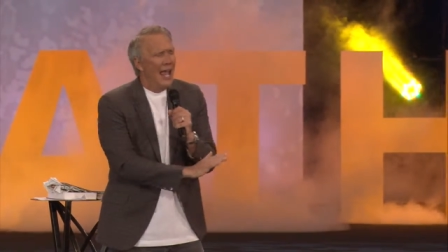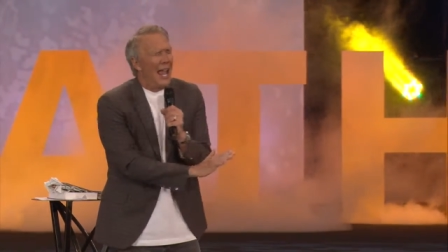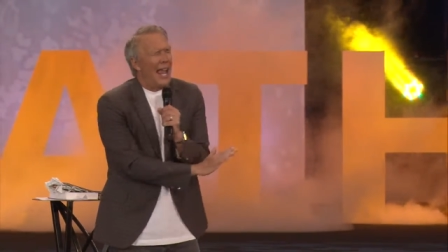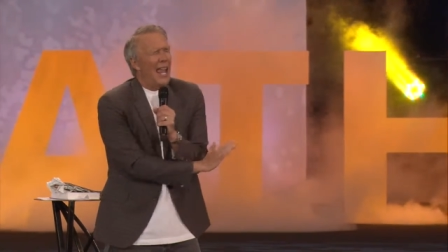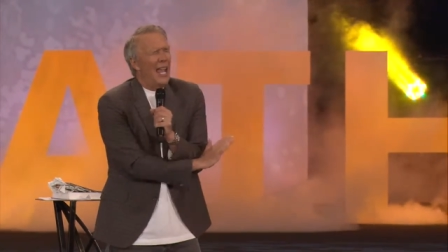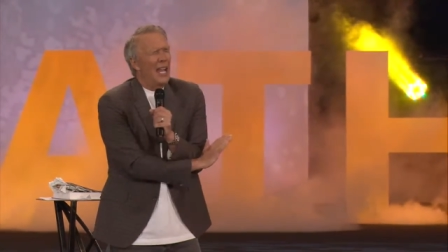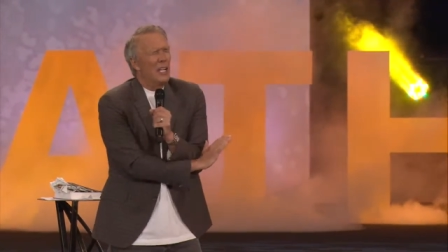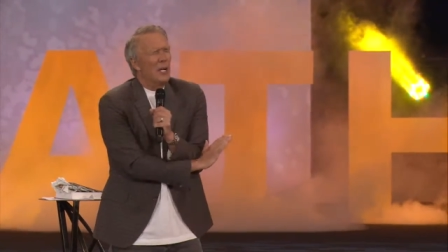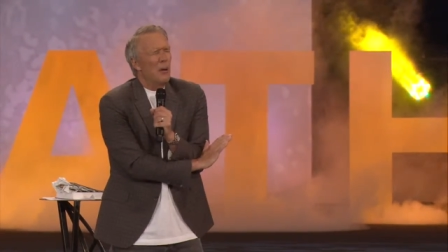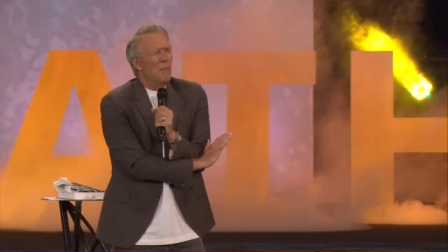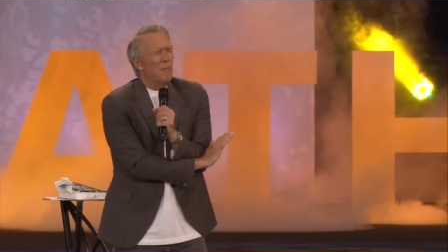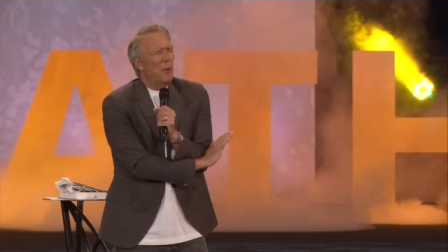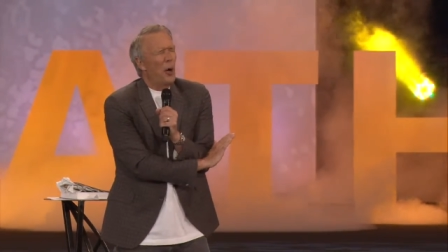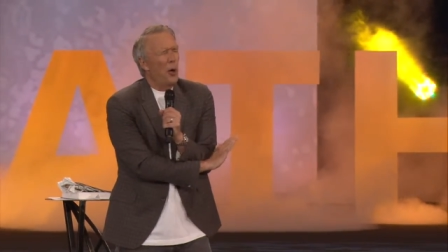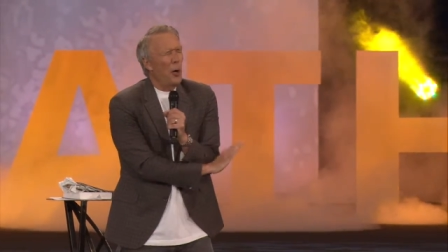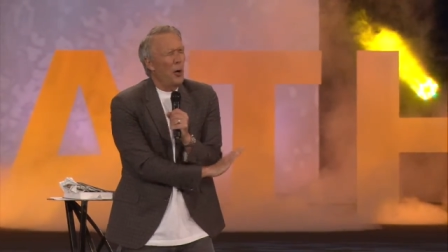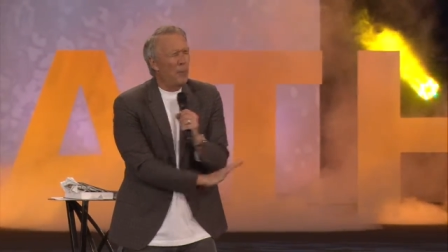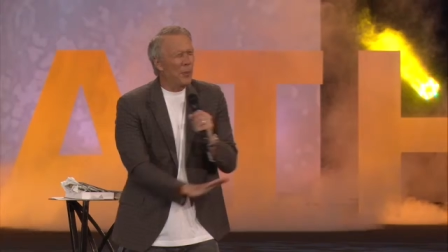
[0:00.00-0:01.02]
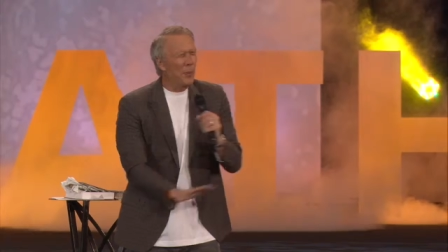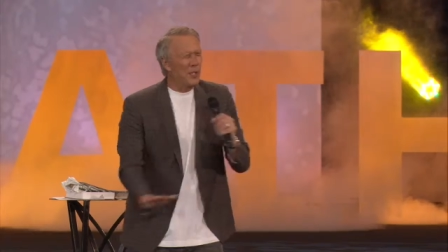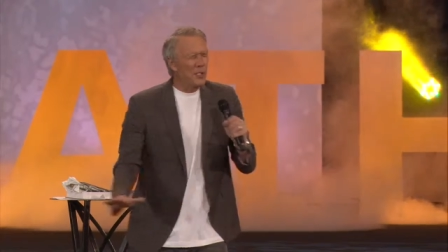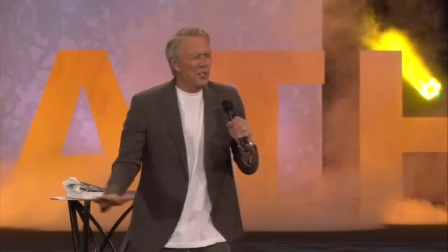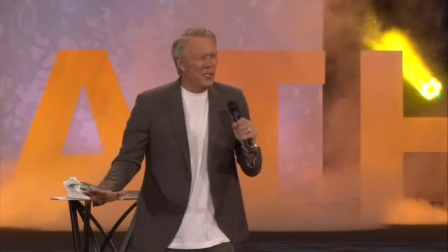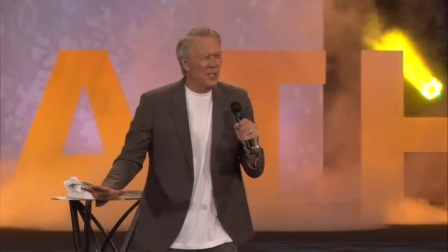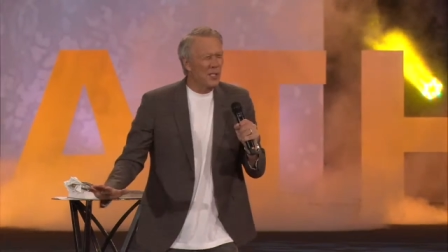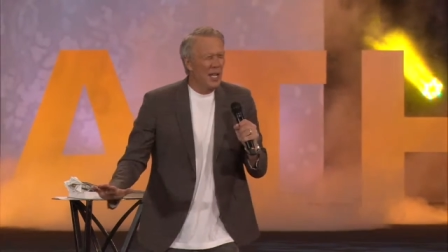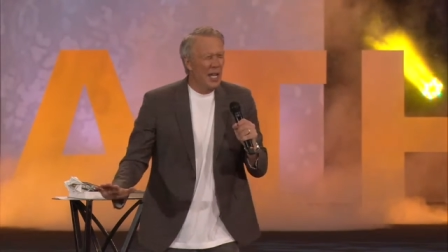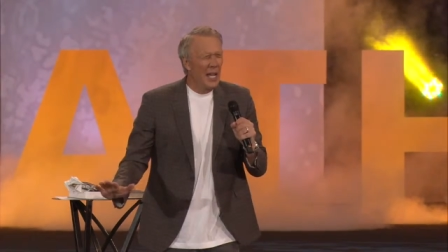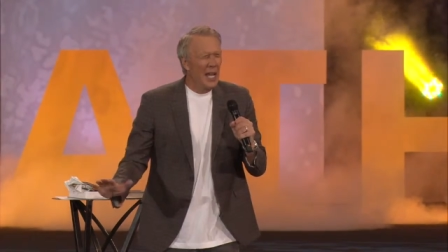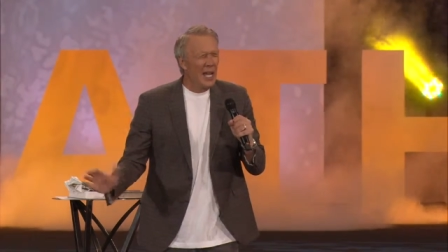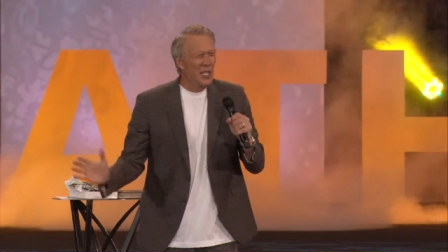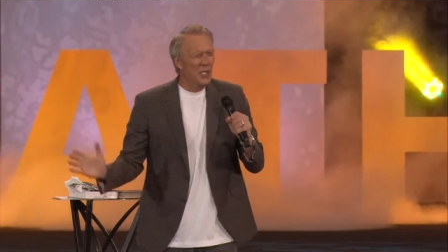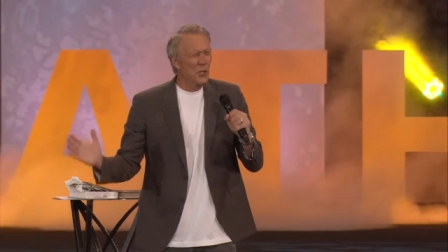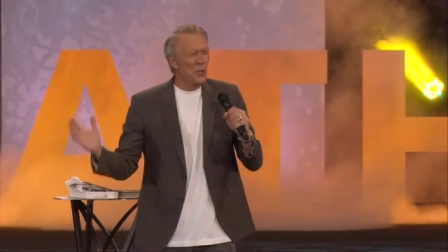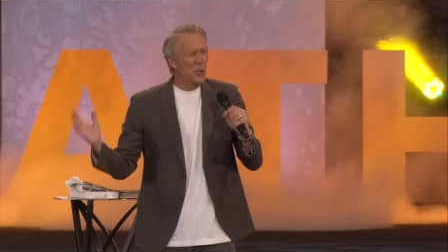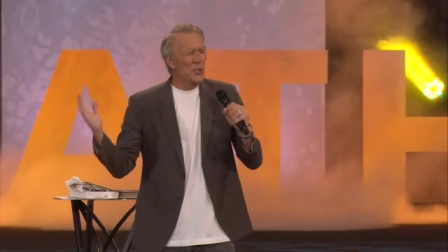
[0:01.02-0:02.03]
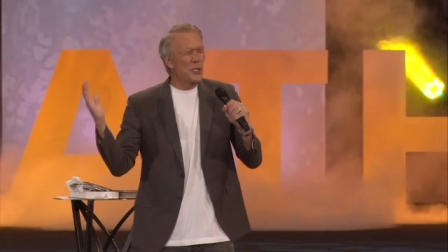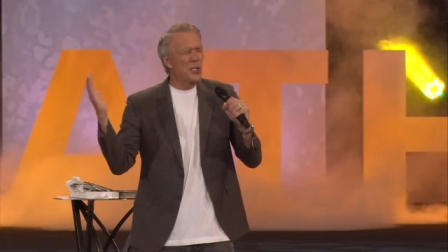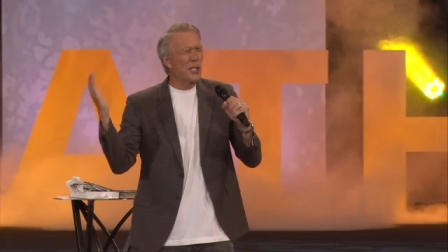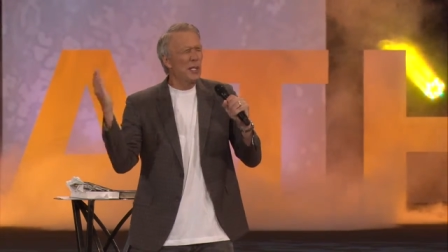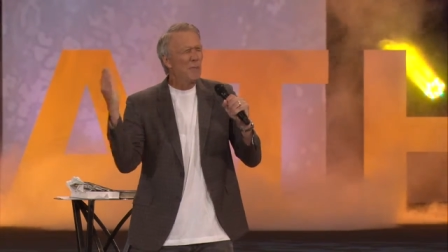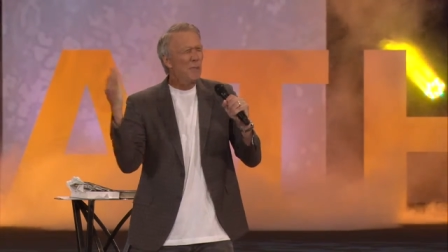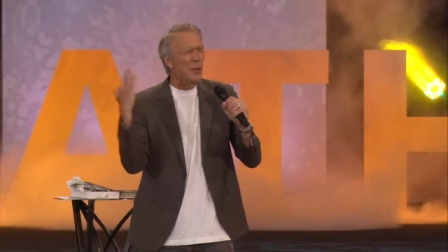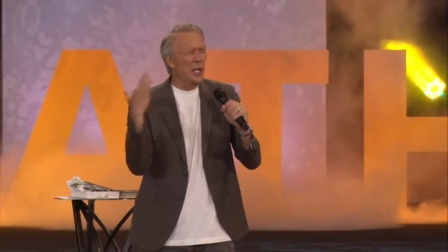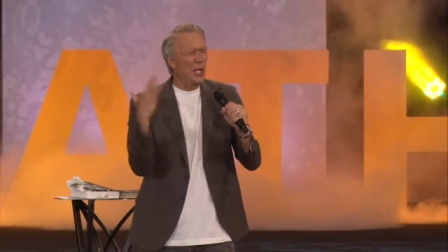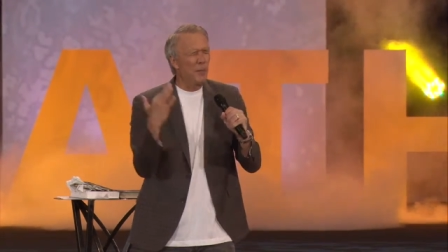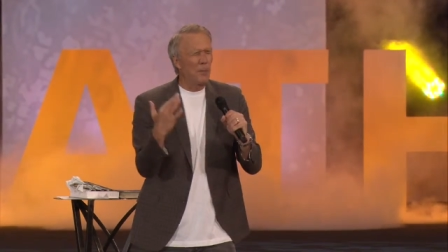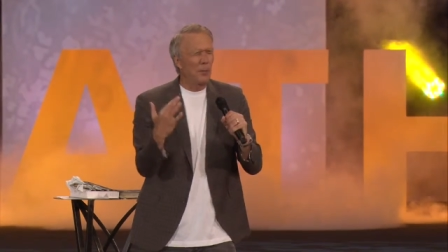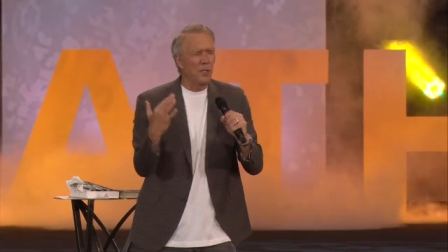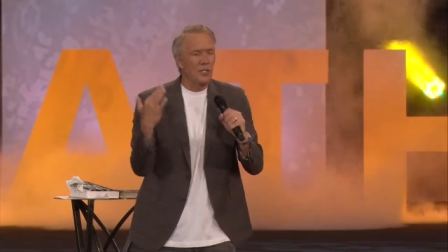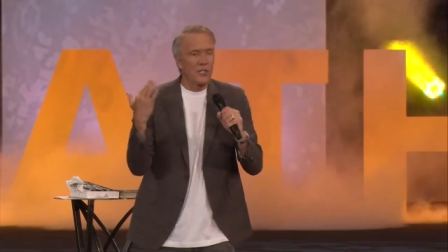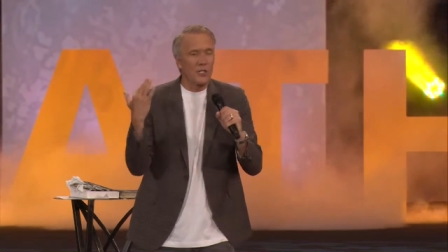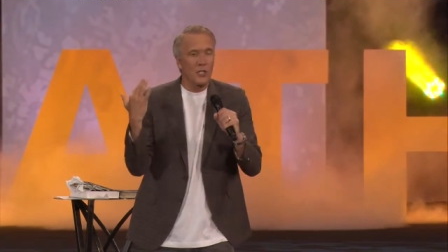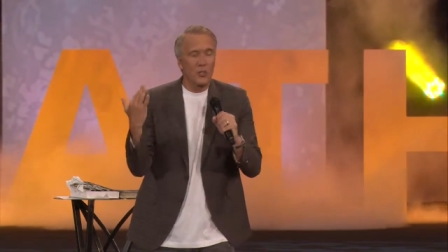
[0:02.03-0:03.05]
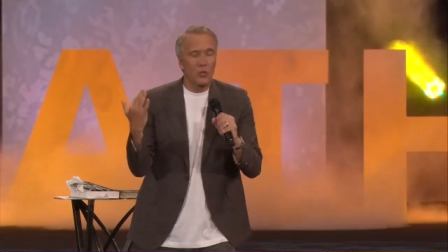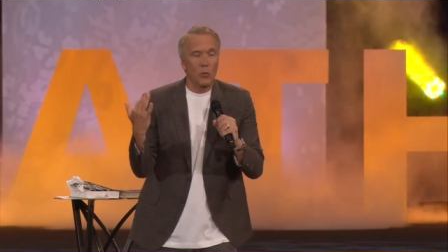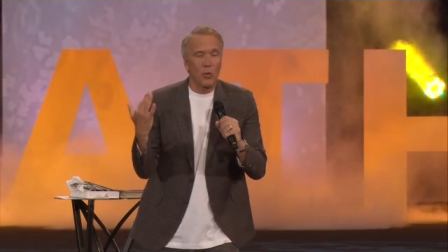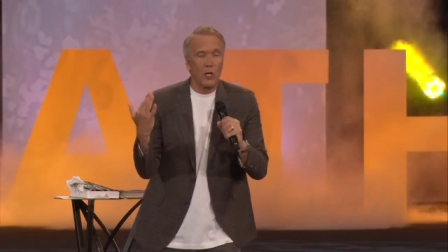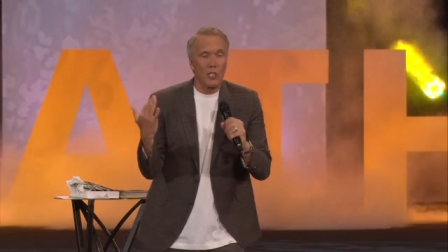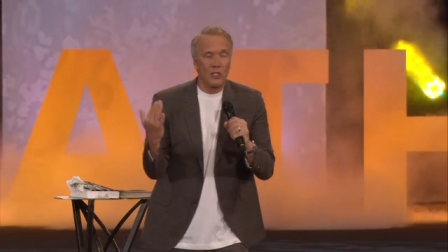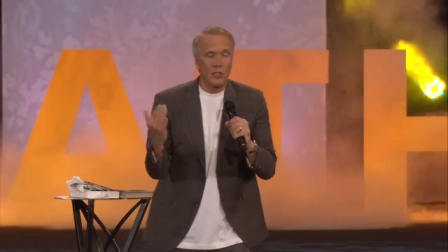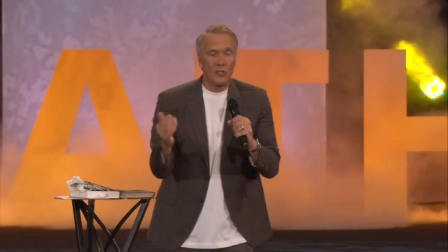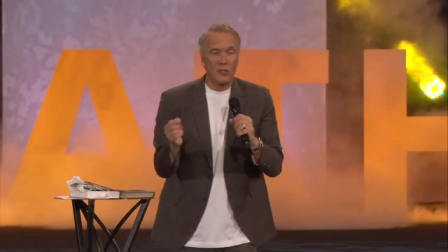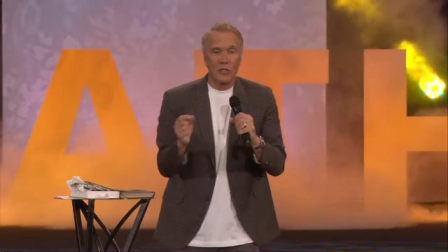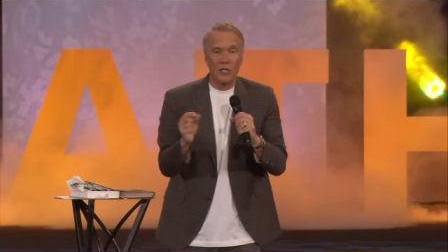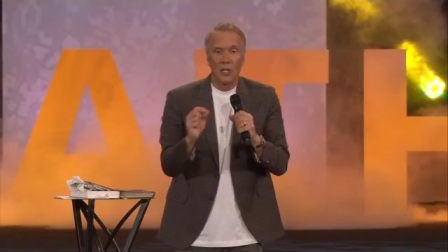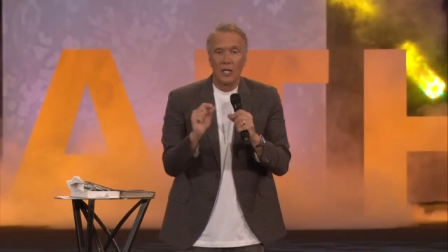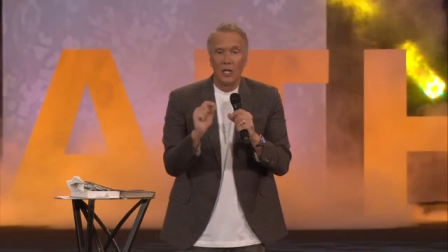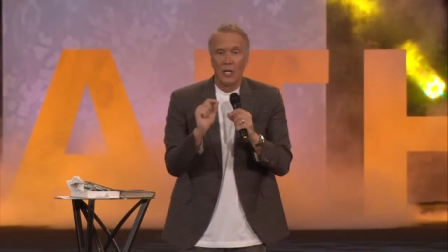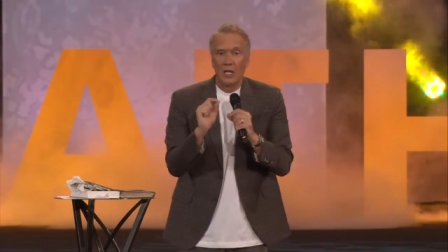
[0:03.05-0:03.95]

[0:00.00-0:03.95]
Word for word: and purpose, and you'll see people and situations